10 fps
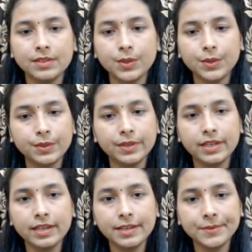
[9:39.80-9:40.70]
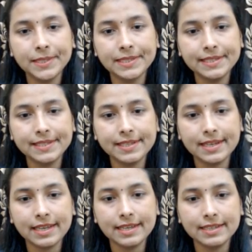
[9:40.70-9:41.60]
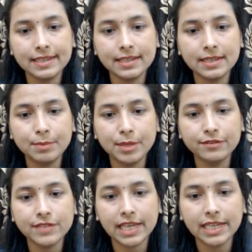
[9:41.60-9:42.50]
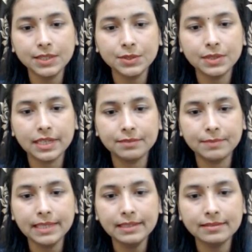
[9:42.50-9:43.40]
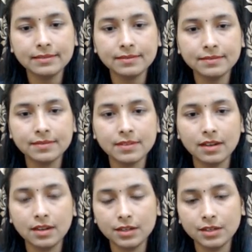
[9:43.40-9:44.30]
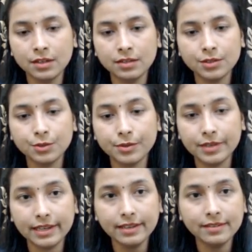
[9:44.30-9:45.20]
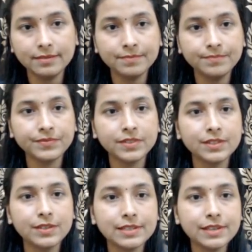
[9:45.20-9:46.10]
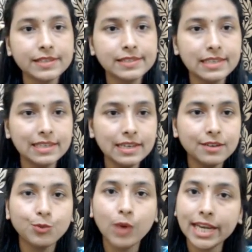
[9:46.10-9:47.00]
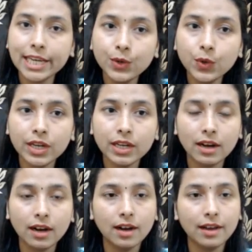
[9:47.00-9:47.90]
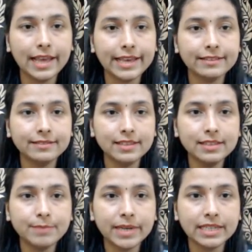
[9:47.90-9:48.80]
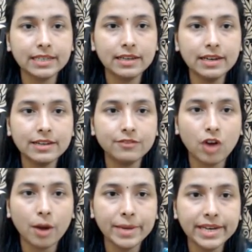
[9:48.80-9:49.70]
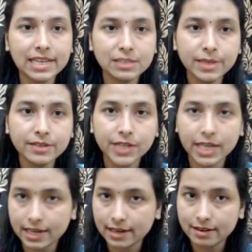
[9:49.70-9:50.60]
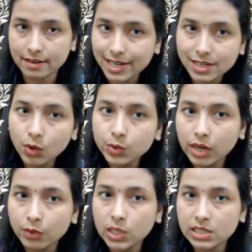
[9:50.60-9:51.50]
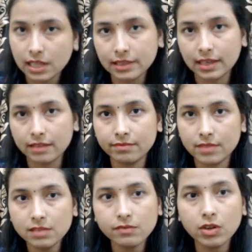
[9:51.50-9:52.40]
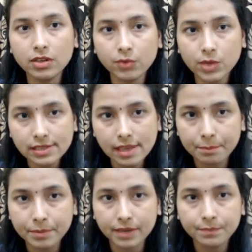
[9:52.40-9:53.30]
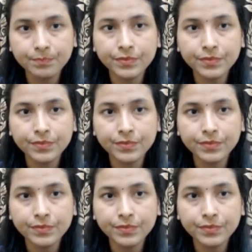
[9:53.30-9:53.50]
So it will just again take a couple of seconds to get built, to create. So as you can see, one new like this particular environment has been created. Right now there was nothing. This folder was empty.